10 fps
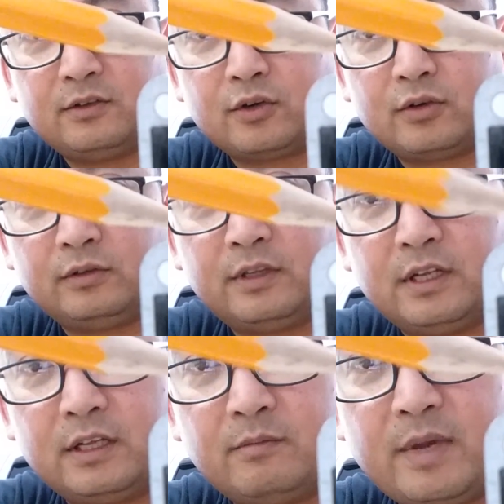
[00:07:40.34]
knurled
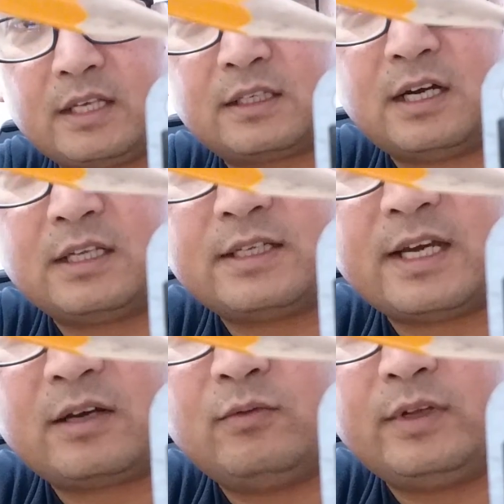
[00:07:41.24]
nut makes
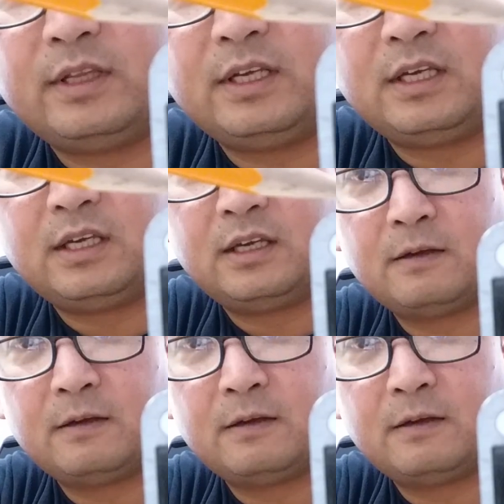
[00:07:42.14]
contact with the